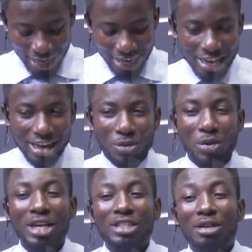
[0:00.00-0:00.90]

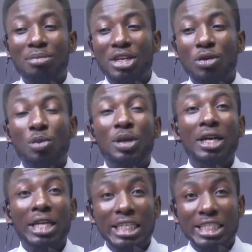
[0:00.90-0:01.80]
where somebody will be
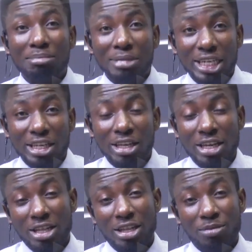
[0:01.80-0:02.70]
collecting money
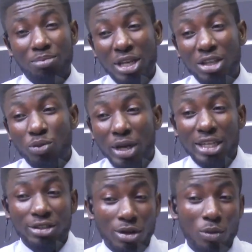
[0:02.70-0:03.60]
in a place where
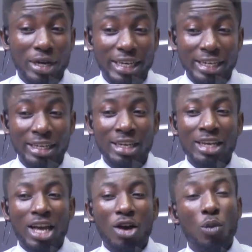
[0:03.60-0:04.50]
it's not working,
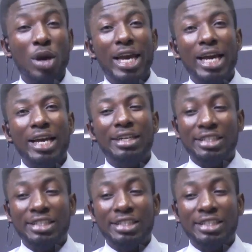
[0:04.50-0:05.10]
where